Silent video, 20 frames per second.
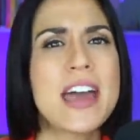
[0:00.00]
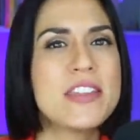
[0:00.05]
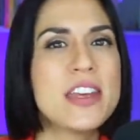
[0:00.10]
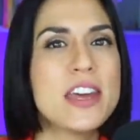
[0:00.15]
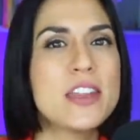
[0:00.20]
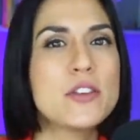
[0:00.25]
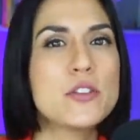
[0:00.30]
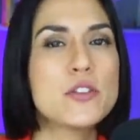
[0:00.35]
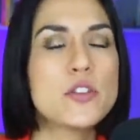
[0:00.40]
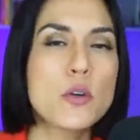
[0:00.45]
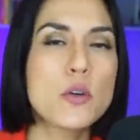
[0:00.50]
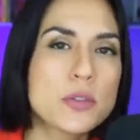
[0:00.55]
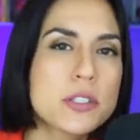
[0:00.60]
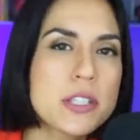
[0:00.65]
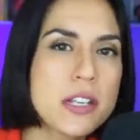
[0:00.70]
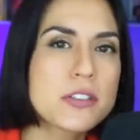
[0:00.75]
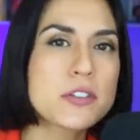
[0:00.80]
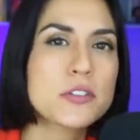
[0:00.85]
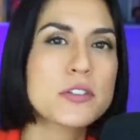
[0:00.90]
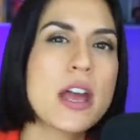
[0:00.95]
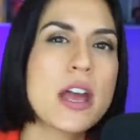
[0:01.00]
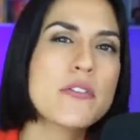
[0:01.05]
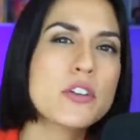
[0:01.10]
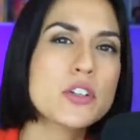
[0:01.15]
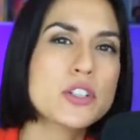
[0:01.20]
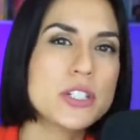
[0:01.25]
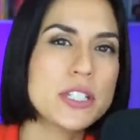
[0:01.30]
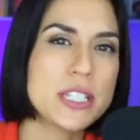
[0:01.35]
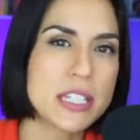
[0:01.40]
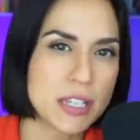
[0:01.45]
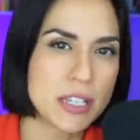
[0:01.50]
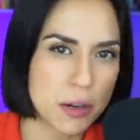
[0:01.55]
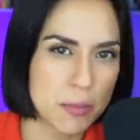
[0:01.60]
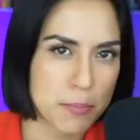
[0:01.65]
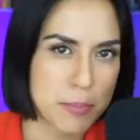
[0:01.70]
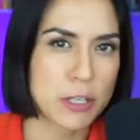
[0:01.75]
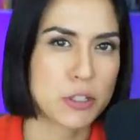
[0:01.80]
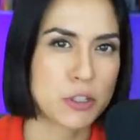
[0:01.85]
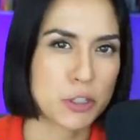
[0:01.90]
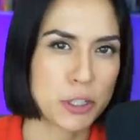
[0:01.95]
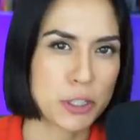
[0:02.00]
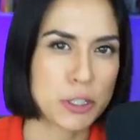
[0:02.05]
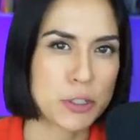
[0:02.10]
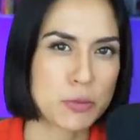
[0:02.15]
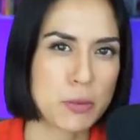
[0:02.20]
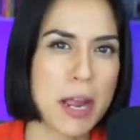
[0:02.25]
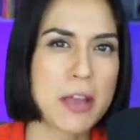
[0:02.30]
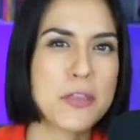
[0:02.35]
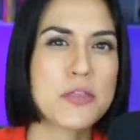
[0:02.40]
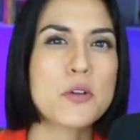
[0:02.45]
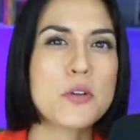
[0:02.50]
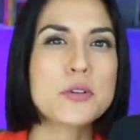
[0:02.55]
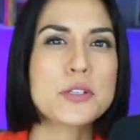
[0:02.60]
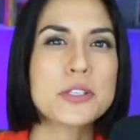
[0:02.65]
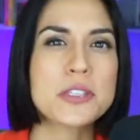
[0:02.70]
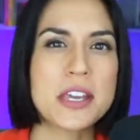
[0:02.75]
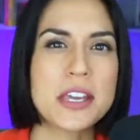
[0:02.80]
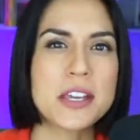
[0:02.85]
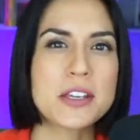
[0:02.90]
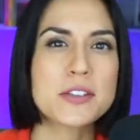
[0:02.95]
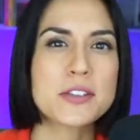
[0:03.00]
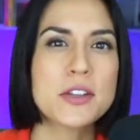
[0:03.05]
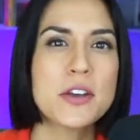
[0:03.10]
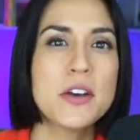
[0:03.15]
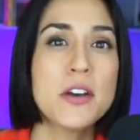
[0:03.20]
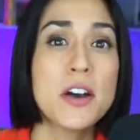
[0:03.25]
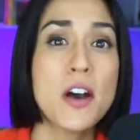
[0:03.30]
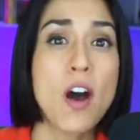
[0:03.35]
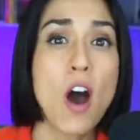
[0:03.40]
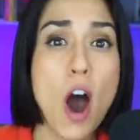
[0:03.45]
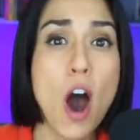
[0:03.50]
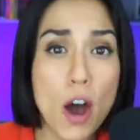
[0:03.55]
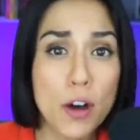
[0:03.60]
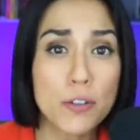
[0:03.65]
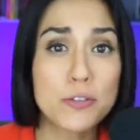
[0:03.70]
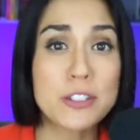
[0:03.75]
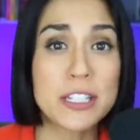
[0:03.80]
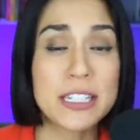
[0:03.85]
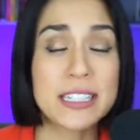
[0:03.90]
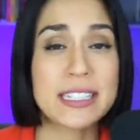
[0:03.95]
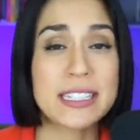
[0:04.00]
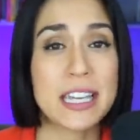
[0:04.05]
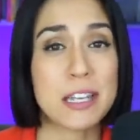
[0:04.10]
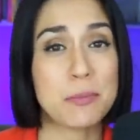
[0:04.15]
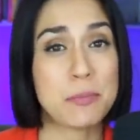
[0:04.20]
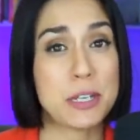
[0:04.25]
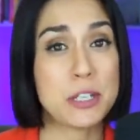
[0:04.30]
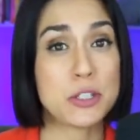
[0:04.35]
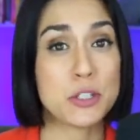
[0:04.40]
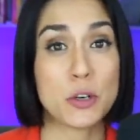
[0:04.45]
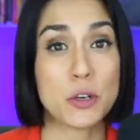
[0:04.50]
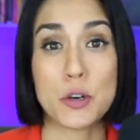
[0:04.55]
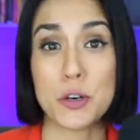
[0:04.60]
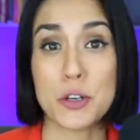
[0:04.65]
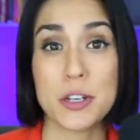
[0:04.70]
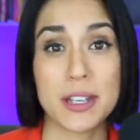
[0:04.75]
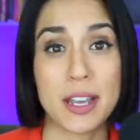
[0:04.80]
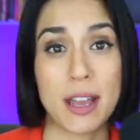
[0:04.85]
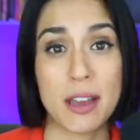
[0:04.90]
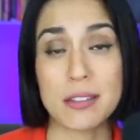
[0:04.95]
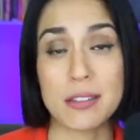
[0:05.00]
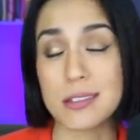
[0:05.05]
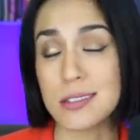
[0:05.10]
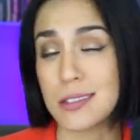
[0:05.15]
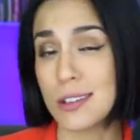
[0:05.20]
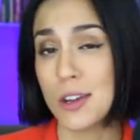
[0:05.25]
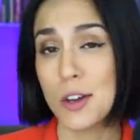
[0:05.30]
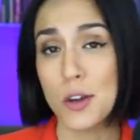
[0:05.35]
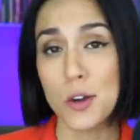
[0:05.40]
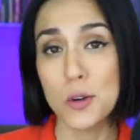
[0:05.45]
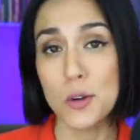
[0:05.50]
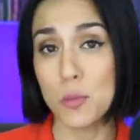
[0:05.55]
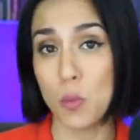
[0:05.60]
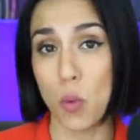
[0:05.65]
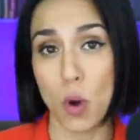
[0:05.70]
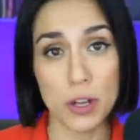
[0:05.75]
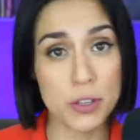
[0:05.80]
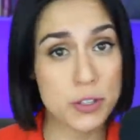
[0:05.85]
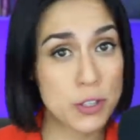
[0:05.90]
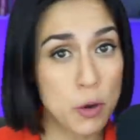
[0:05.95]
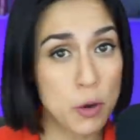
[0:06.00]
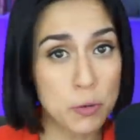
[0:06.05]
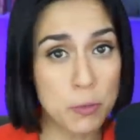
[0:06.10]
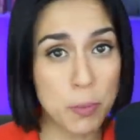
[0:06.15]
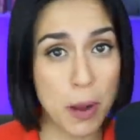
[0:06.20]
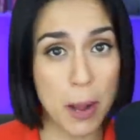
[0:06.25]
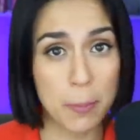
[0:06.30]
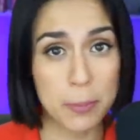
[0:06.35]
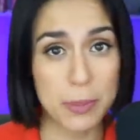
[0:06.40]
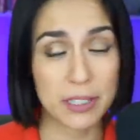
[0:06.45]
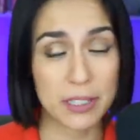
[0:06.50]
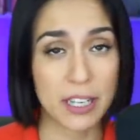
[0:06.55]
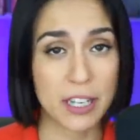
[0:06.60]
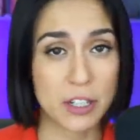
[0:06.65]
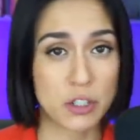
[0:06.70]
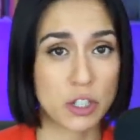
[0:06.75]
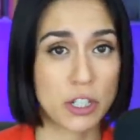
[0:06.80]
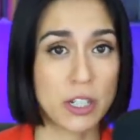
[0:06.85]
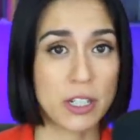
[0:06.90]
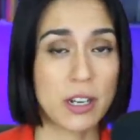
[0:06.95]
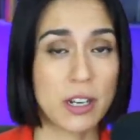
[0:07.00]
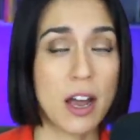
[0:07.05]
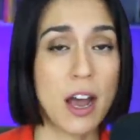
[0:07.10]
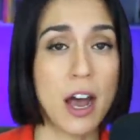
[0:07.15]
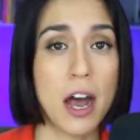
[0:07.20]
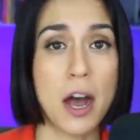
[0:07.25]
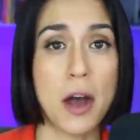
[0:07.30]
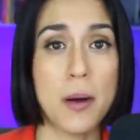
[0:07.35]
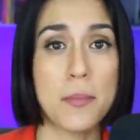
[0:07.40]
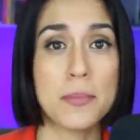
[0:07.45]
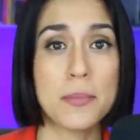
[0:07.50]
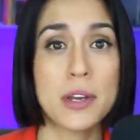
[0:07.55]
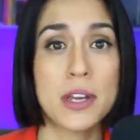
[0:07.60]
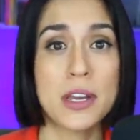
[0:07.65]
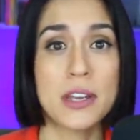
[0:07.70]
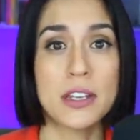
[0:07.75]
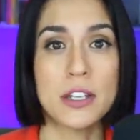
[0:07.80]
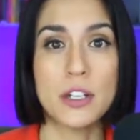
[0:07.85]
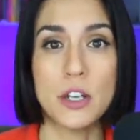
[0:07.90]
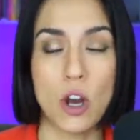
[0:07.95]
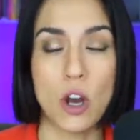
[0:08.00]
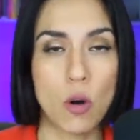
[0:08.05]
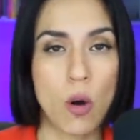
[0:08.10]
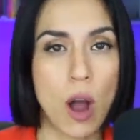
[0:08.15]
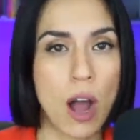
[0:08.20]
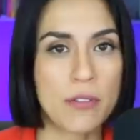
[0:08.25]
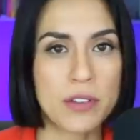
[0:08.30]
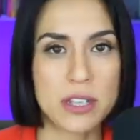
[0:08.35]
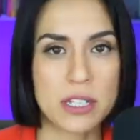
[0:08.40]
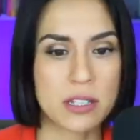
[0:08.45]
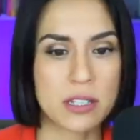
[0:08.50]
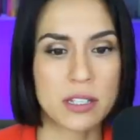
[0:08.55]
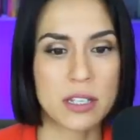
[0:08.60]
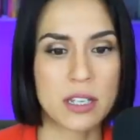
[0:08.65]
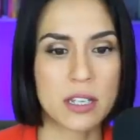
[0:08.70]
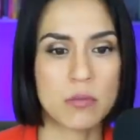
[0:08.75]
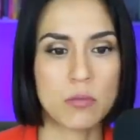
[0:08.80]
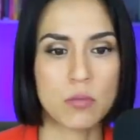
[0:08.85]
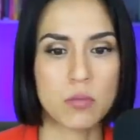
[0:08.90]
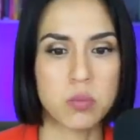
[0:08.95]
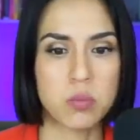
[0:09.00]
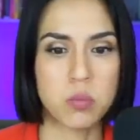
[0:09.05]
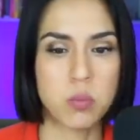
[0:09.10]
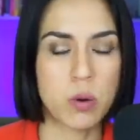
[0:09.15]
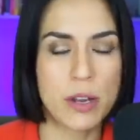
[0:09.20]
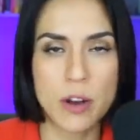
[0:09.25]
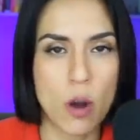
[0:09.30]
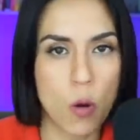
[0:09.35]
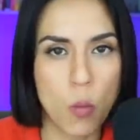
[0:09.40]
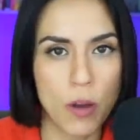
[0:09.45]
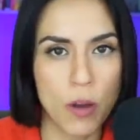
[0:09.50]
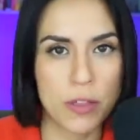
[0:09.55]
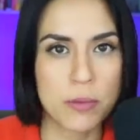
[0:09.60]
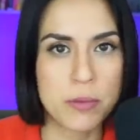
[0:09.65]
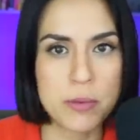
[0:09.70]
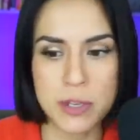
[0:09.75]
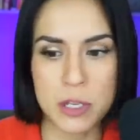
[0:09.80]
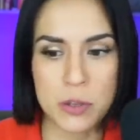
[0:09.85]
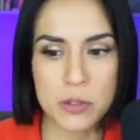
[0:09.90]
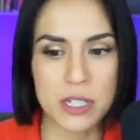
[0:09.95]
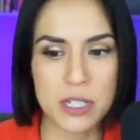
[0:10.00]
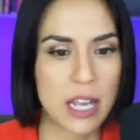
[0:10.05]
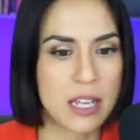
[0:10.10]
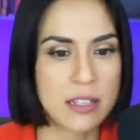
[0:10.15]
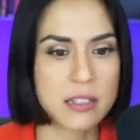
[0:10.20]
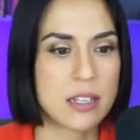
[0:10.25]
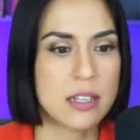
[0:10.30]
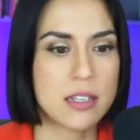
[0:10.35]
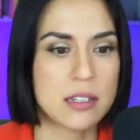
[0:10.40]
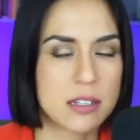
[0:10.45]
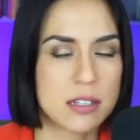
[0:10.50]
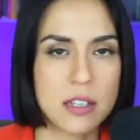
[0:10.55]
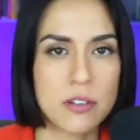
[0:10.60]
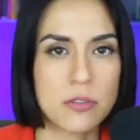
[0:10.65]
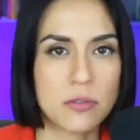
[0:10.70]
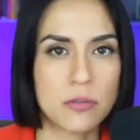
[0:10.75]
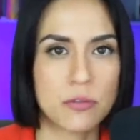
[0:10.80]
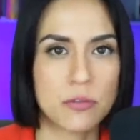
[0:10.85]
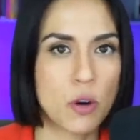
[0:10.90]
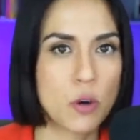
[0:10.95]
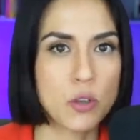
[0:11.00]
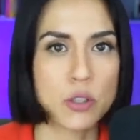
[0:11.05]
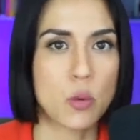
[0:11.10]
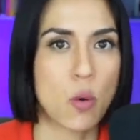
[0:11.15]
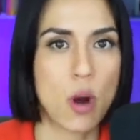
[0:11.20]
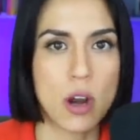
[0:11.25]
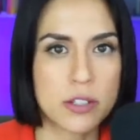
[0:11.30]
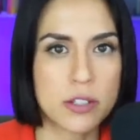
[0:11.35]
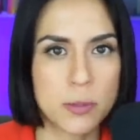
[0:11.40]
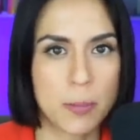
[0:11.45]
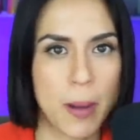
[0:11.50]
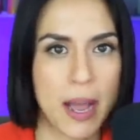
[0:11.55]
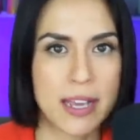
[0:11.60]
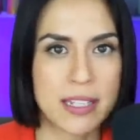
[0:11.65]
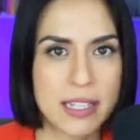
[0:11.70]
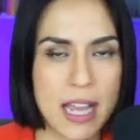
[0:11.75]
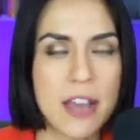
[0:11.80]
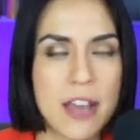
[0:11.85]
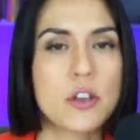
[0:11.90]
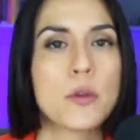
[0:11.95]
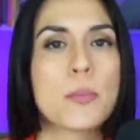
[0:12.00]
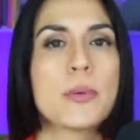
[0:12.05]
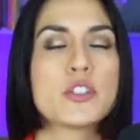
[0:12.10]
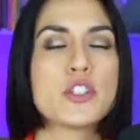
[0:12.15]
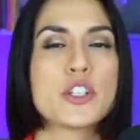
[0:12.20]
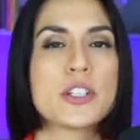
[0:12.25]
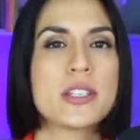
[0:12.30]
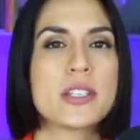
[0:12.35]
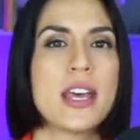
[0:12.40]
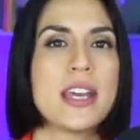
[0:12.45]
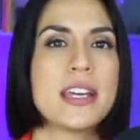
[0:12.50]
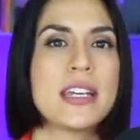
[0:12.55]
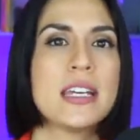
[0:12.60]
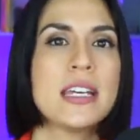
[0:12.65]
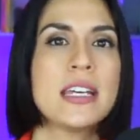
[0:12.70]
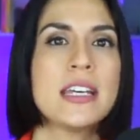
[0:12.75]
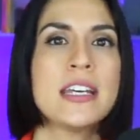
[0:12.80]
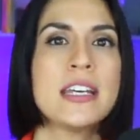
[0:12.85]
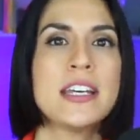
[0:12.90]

And then those things are never decommissioned, right? Those things mm-hmm. often can be turned against one's own population. Um, you know, obviously we don't want them to be used against innocent folks who aren't spies either, but just like